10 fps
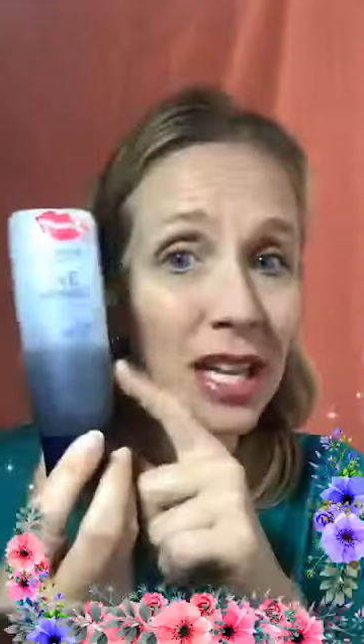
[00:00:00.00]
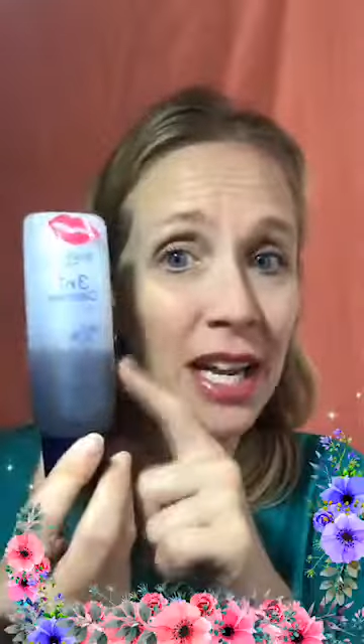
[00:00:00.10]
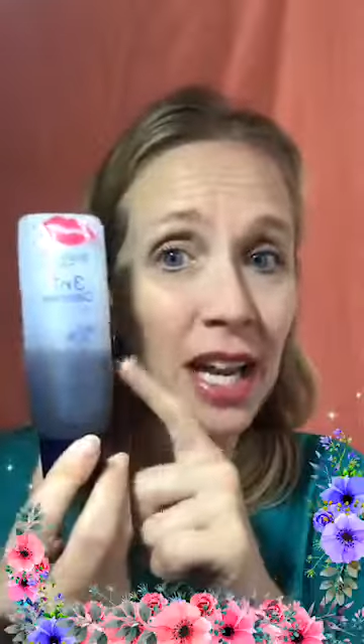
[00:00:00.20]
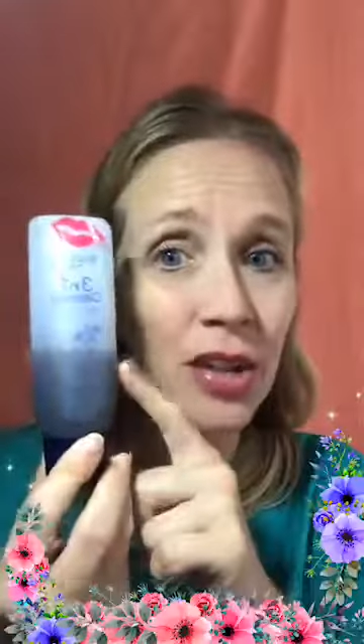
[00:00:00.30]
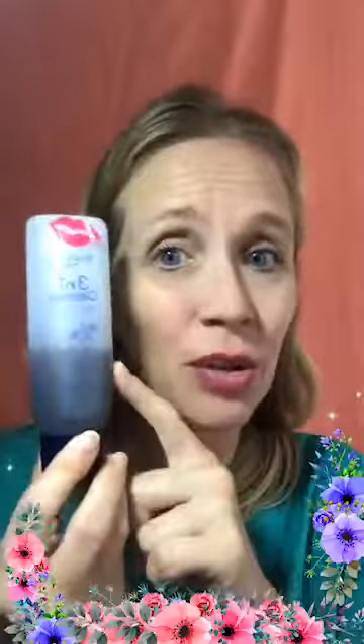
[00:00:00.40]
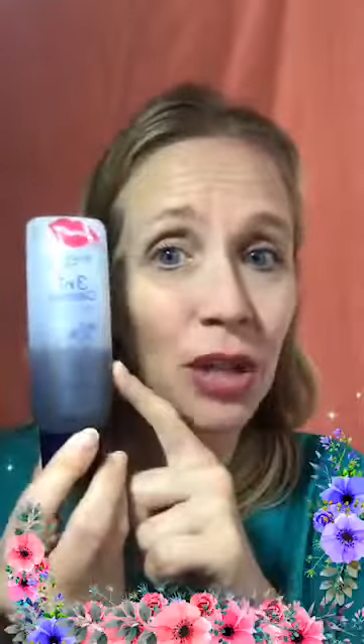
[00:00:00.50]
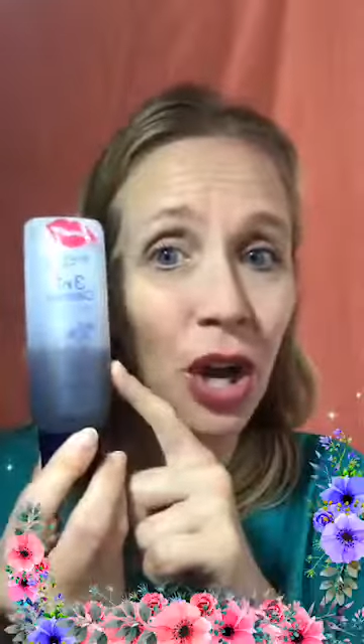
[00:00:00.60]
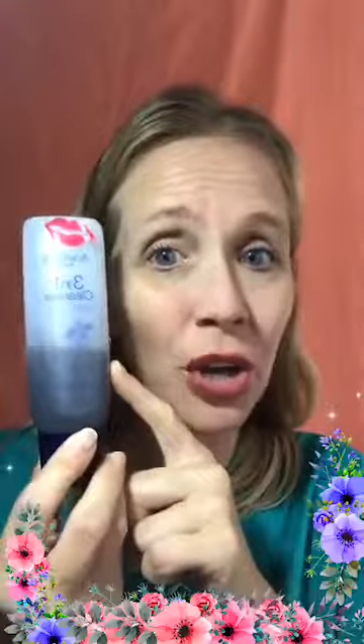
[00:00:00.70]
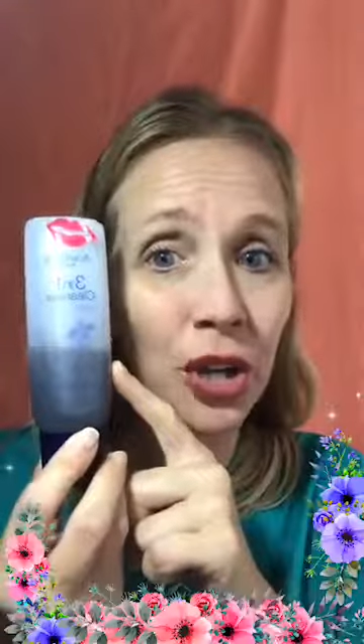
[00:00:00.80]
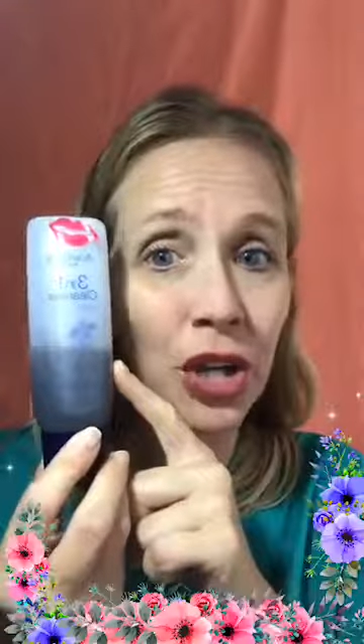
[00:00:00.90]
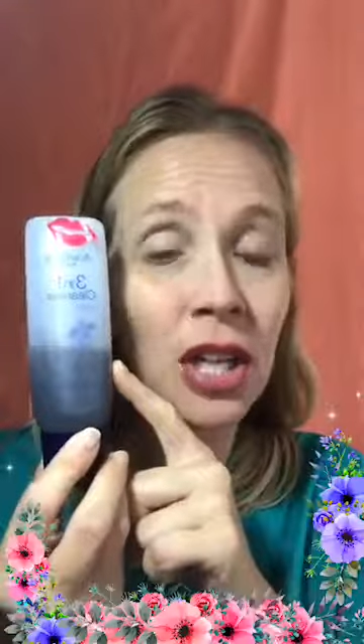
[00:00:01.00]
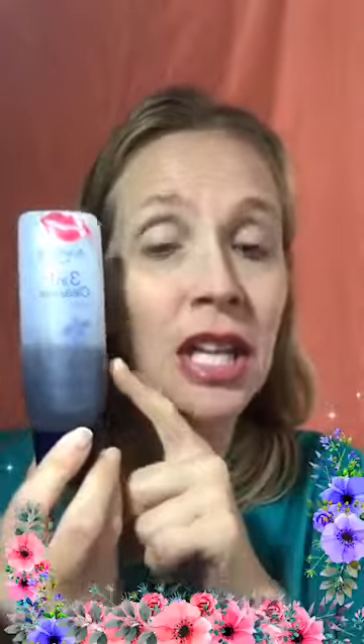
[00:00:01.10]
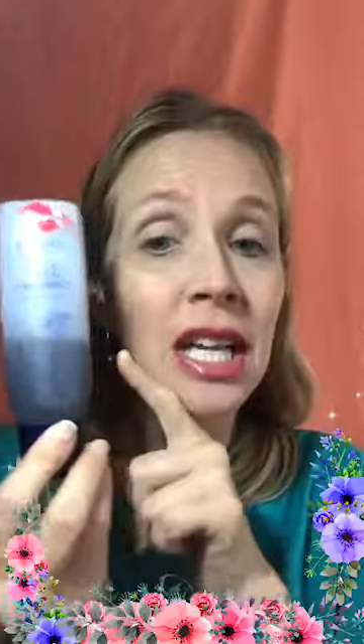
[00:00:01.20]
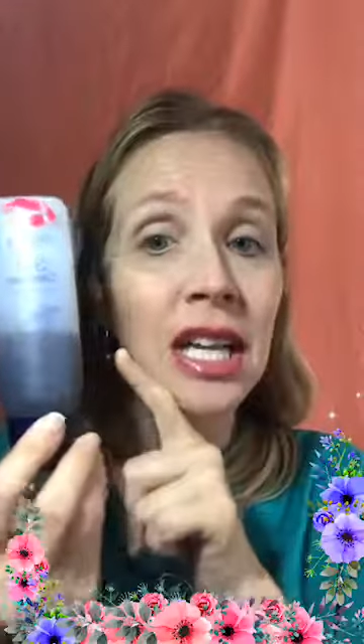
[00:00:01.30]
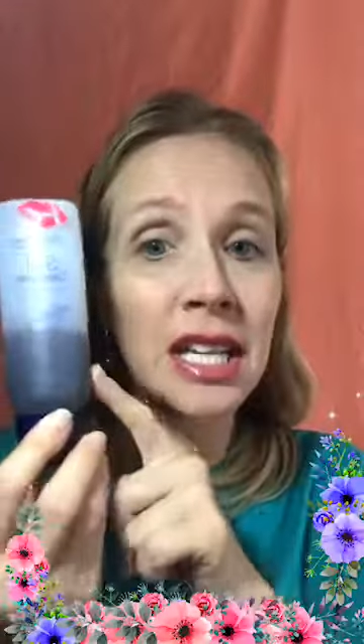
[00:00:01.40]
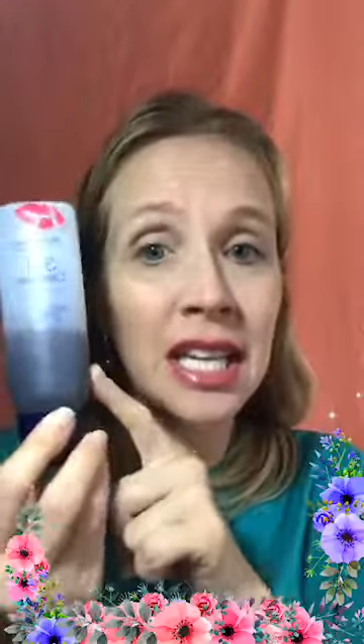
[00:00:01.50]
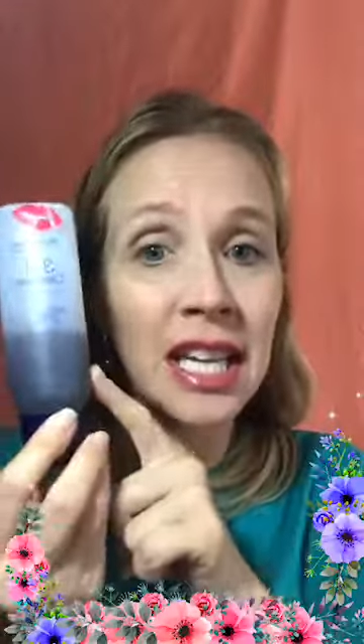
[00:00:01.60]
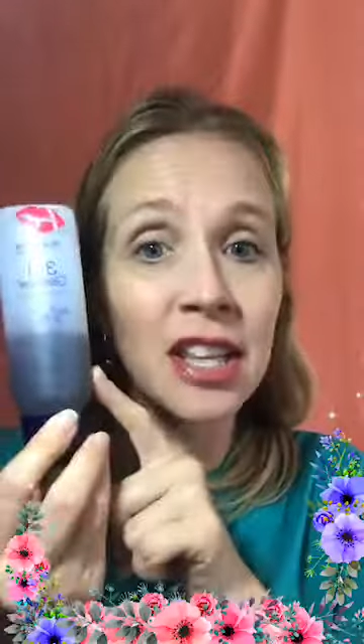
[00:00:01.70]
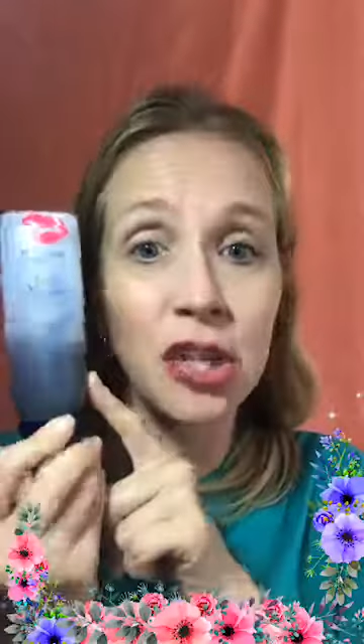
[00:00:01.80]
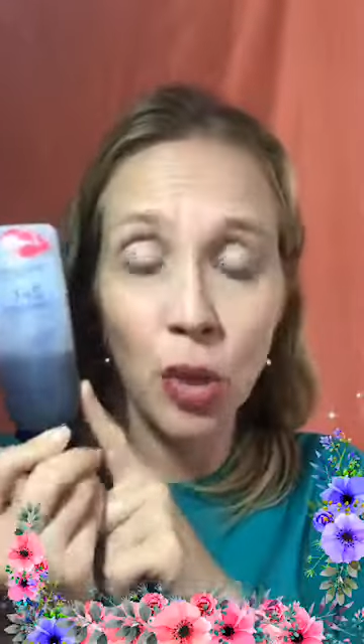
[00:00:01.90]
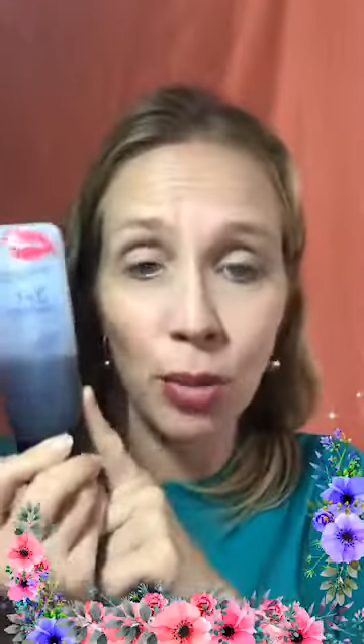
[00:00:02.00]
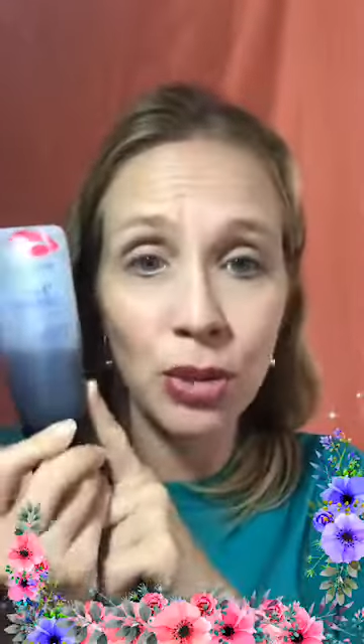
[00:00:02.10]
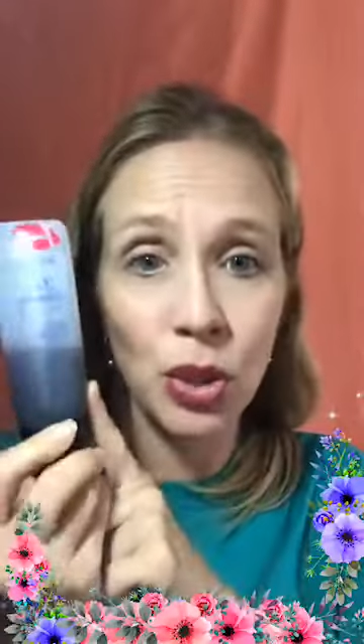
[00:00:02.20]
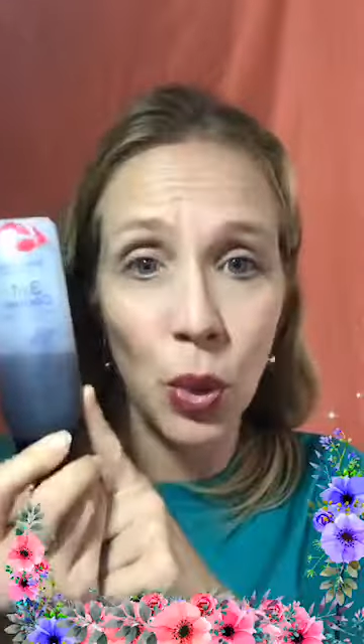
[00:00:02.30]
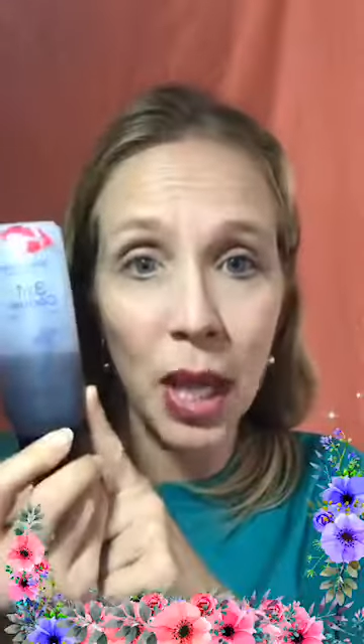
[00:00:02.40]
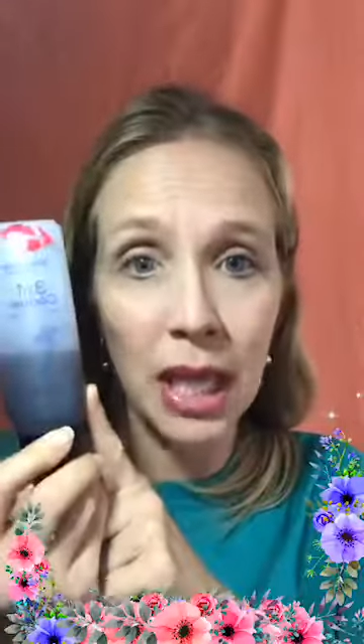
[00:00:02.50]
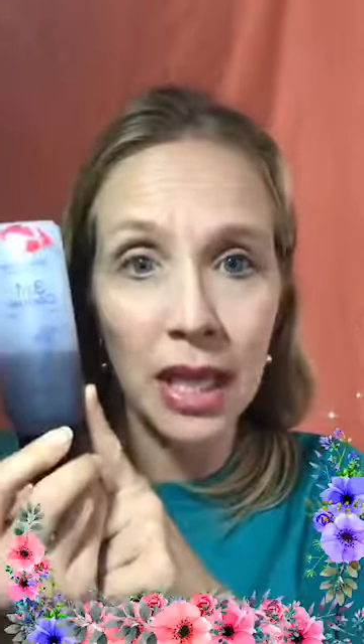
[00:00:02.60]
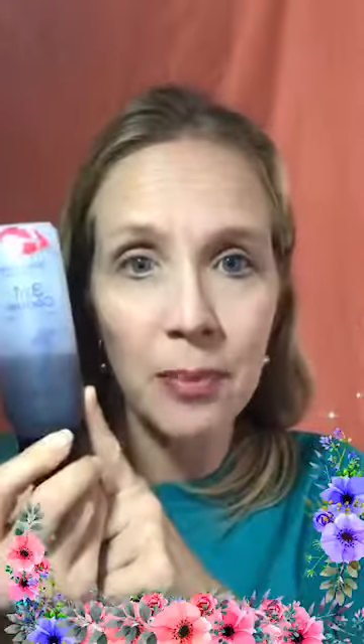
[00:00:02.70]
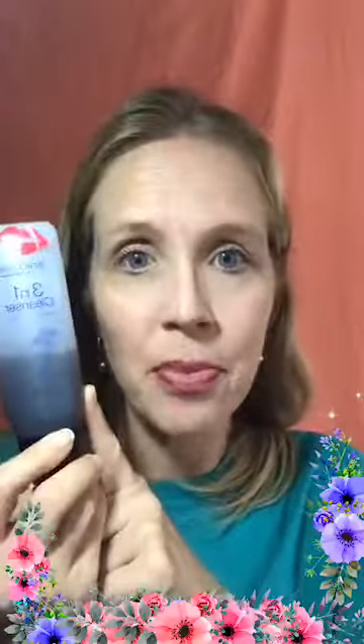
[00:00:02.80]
and I no longer need the normal to oily.